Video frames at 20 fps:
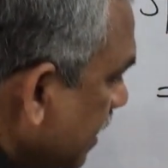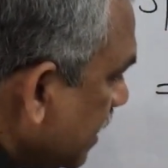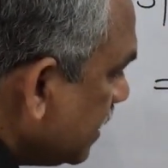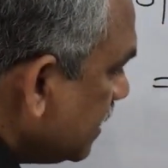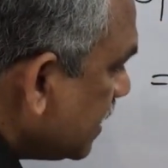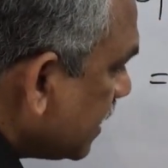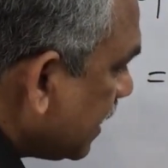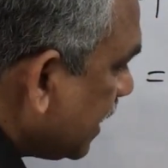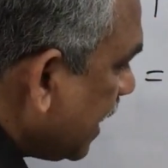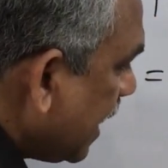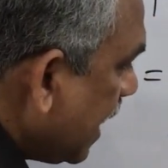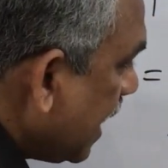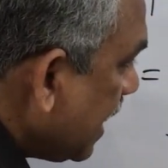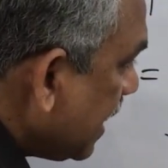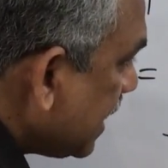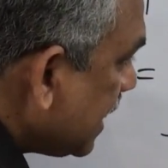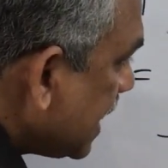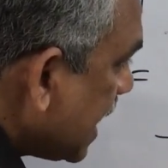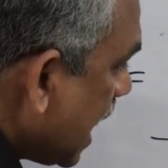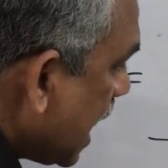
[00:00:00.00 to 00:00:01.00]
the
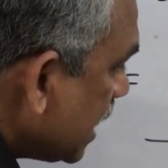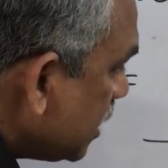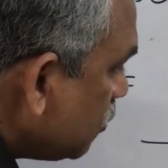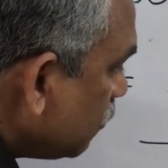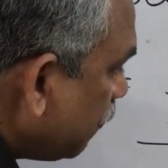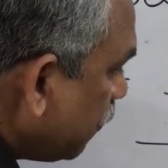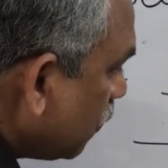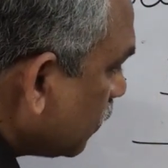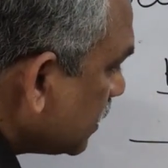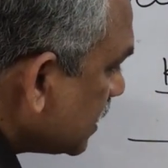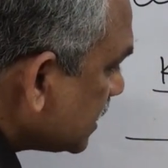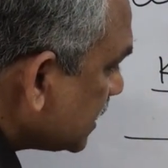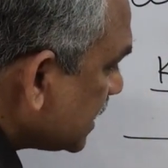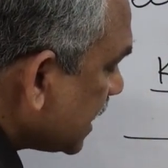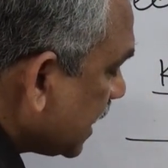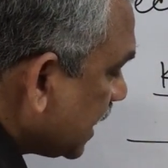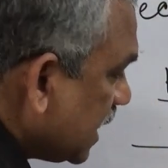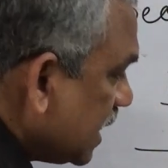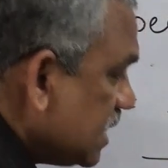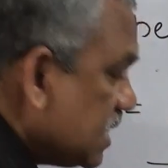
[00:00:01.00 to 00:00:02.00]
K-cat for the
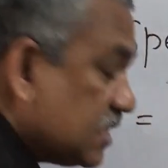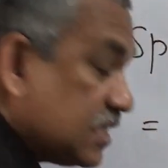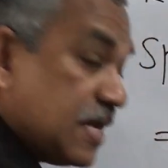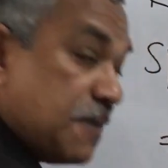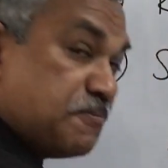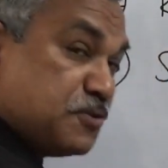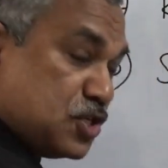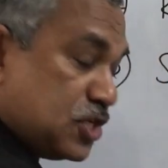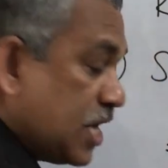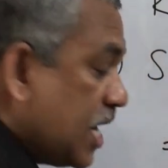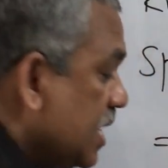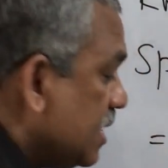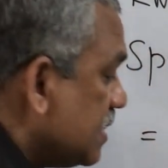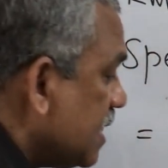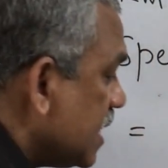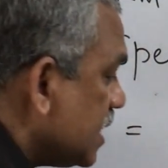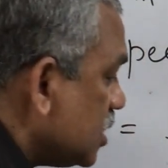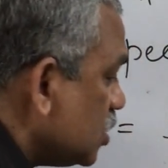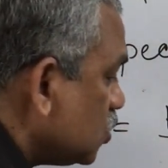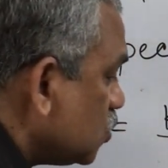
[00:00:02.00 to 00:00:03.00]
second substrate,
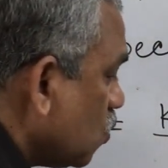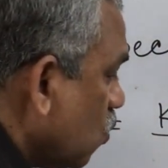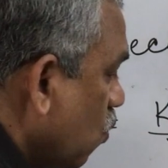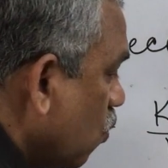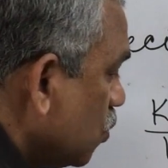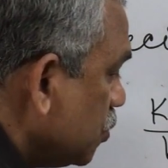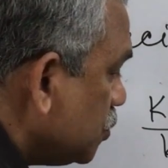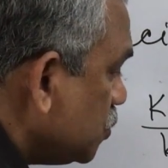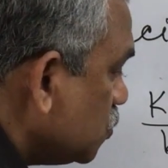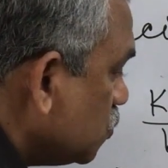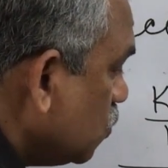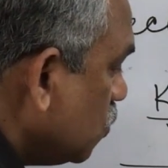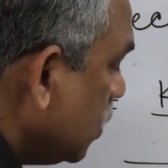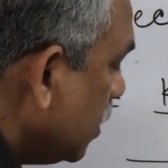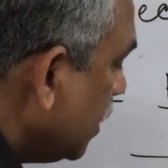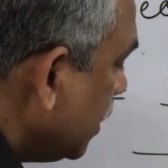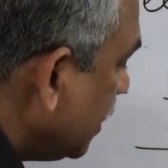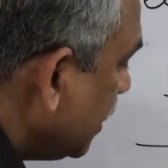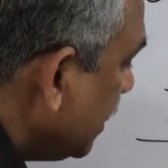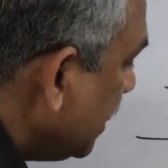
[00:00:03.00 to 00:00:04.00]
that is
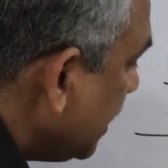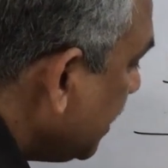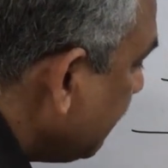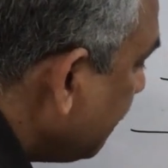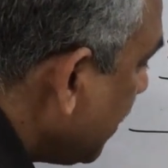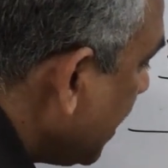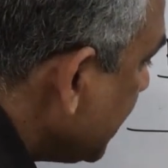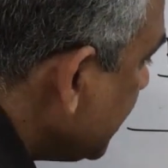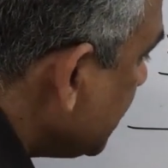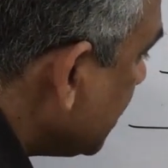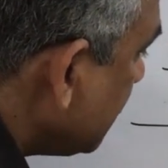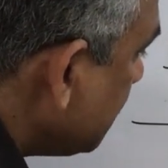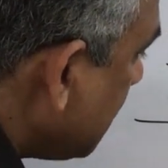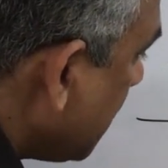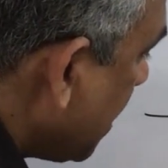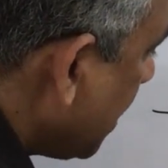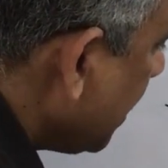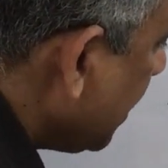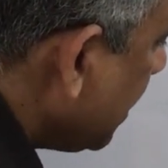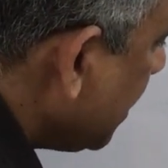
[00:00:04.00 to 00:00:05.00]
O2, divided
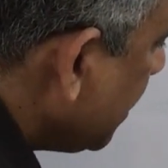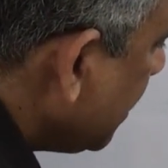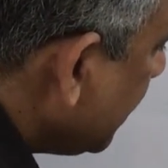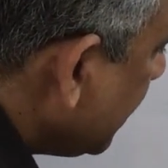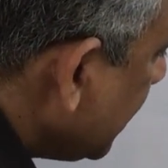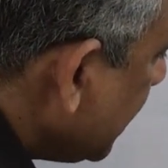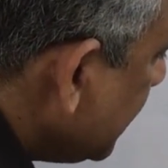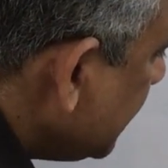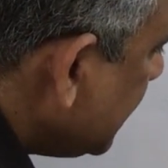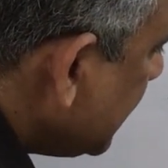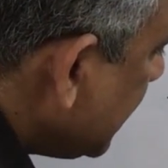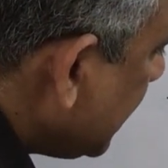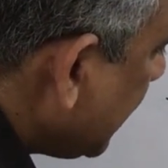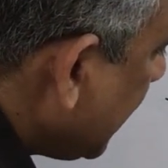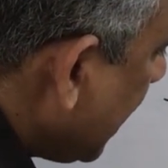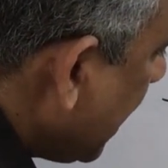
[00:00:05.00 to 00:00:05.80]
by the